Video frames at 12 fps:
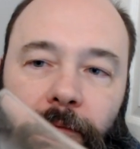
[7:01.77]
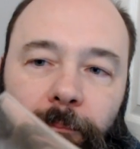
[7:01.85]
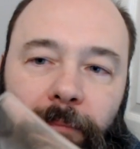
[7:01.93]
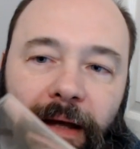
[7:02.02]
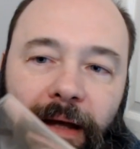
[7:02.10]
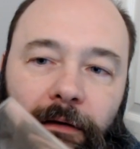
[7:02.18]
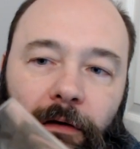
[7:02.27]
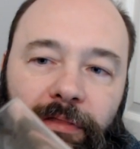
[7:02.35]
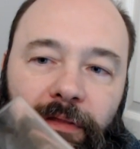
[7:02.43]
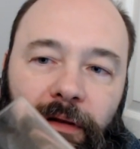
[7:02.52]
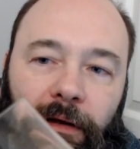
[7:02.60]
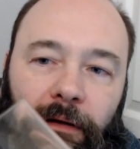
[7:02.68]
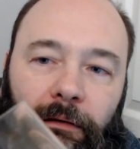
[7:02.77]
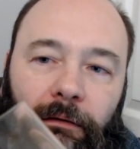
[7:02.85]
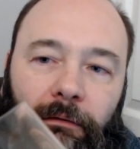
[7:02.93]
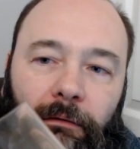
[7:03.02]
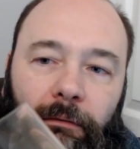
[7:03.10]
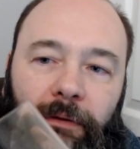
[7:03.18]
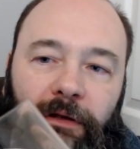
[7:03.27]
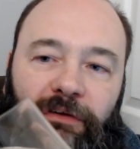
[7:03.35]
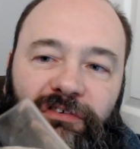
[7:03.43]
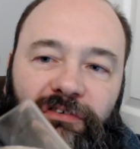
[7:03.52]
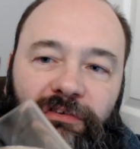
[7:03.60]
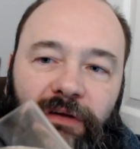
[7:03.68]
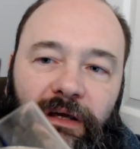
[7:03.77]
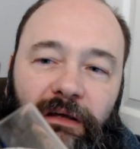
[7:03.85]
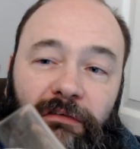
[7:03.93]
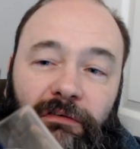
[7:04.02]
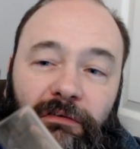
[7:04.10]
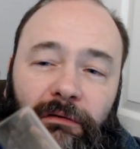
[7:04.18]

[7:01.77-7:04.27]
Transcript: Man, I think I'm going to sneeze.